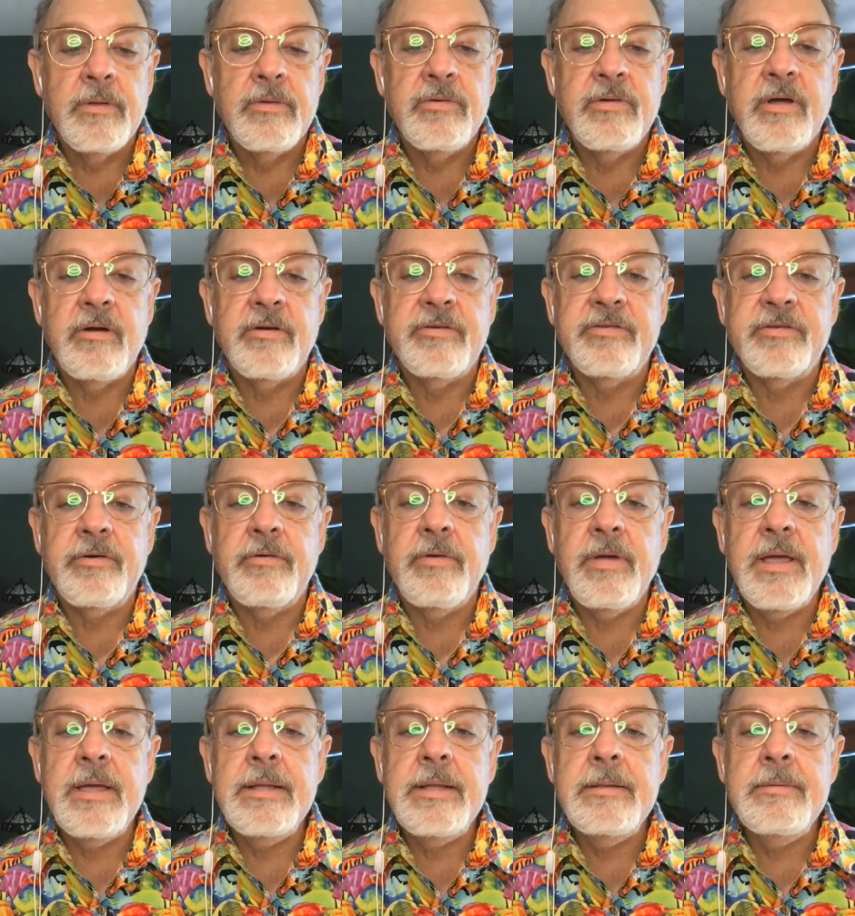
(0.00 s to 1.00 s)
Share
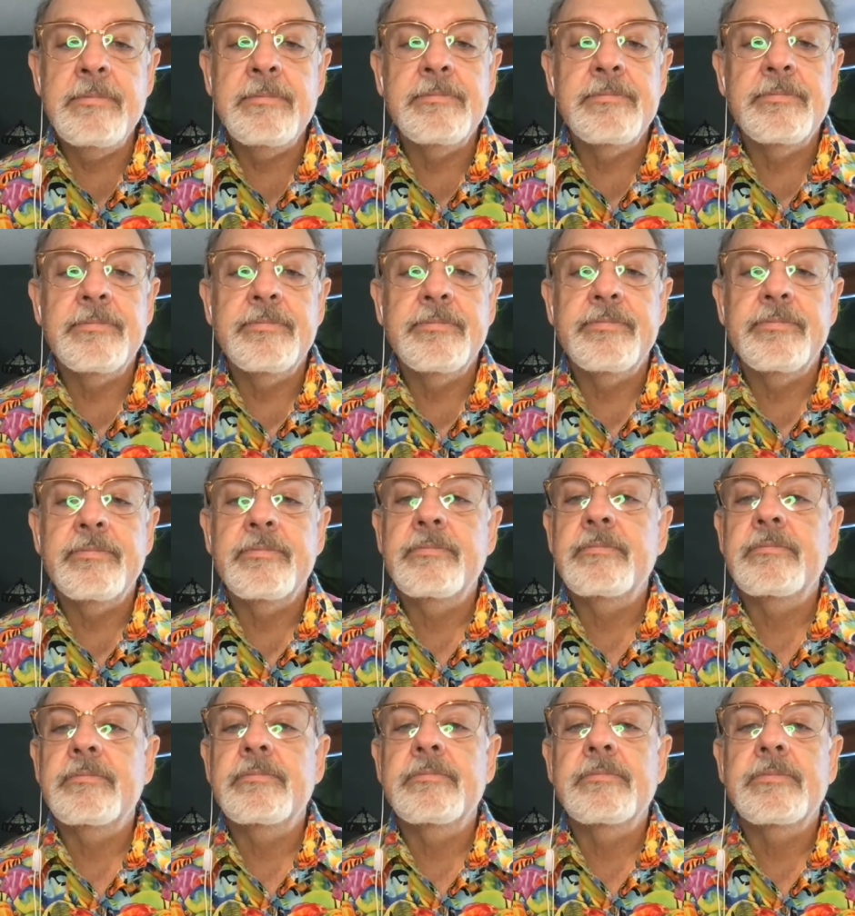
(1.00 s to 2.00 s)
screen,
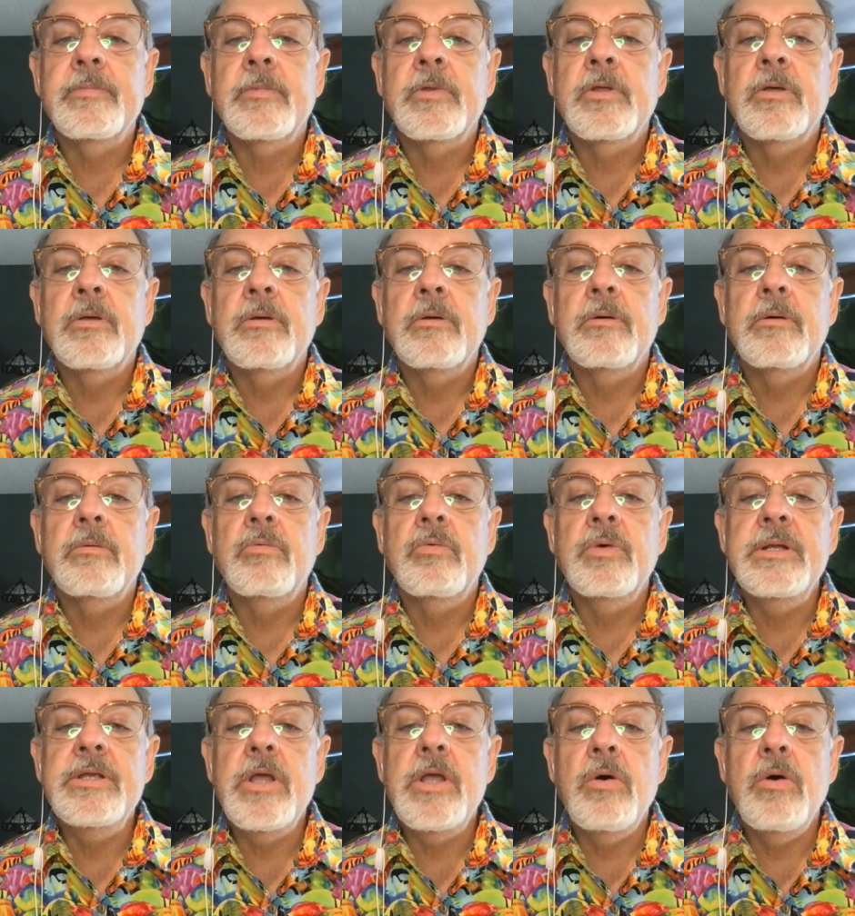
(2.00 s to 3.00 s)
a
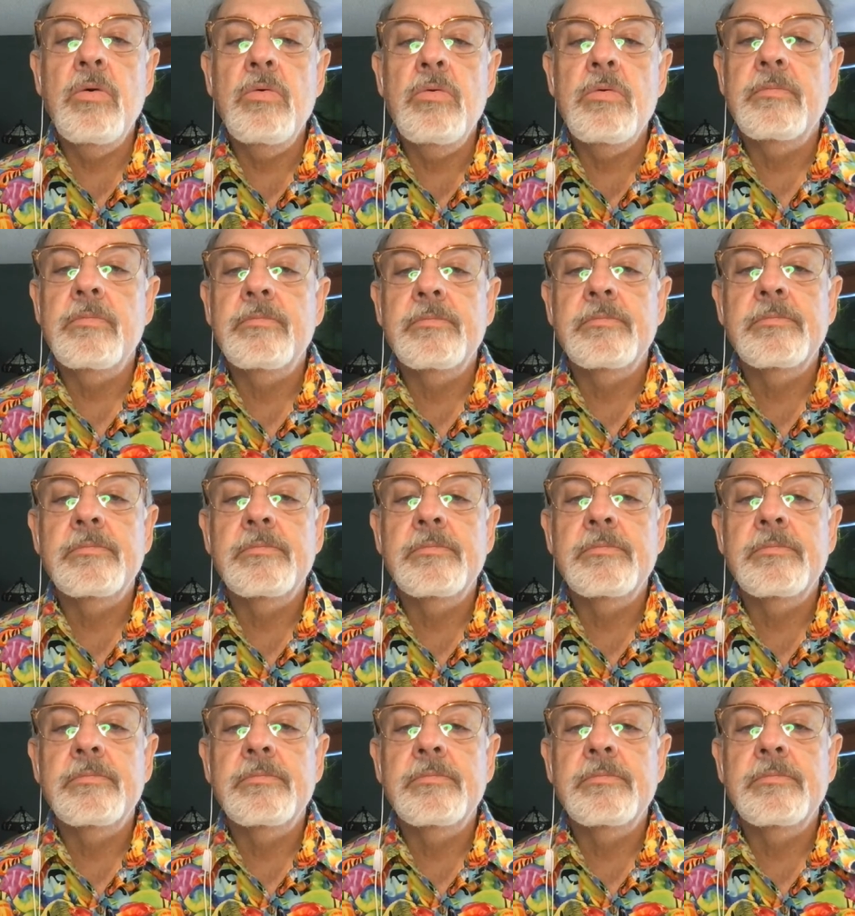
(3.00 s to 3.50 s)
window.